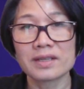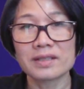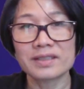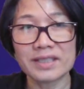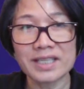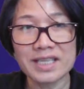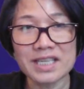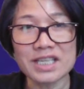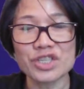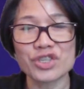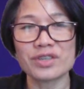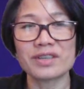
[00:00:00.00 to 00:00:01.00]

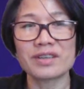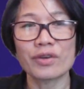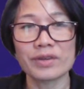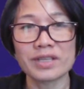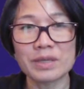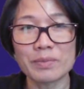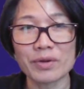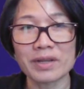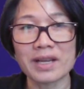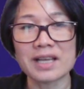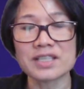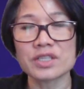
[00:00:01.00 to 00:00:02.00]
teach her yearbook
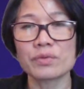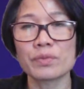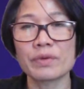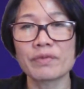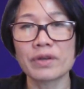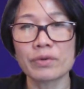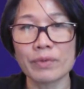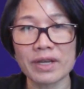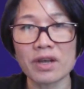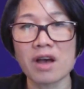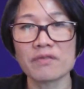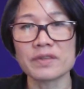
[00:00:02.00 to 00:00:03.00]
class with great
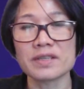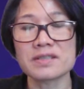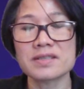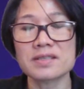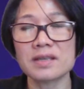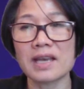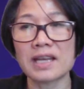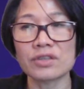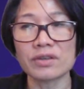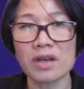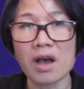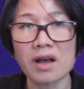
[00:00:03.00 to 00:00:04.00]
confidence. And the
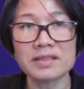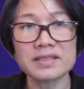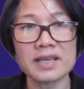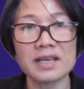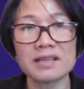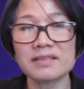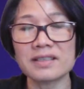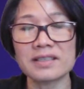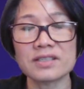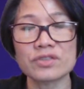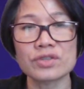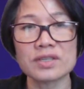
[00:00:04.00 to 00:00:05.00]
content
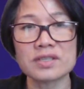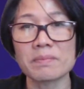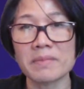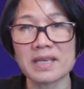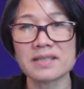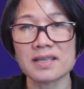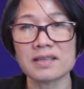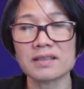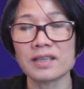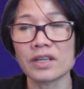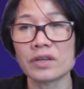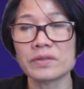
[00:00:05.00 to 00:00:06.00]
is just amazing,
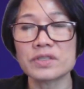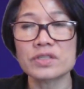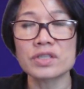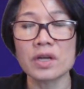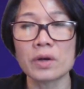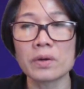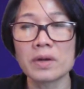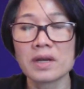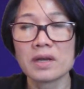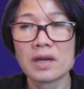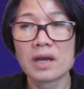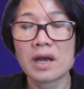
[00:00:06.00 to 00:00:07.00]
So
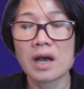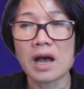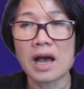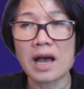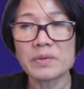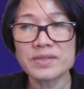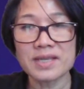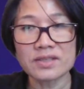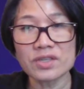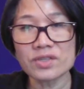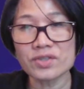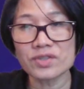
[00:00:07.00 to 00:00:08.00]
I would say
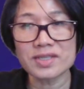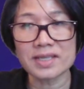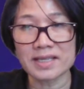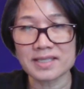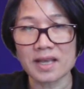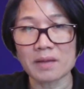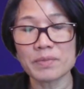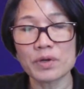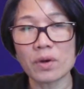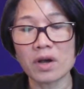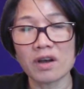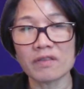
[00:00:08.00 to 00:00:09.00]
this is just an
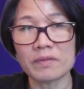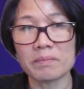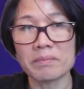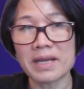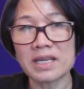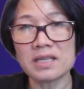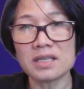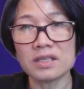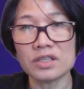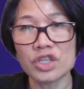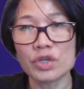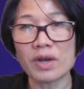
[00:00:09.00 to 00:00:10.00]
example of many
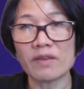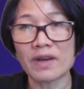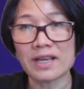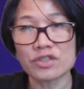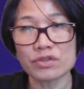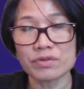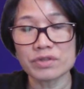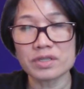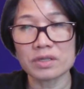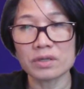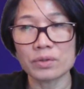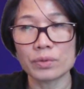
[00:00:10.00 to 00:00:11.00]
new
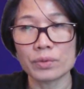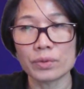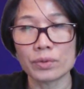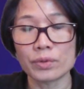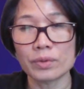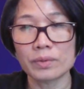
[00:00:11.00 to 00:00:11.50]
advisors who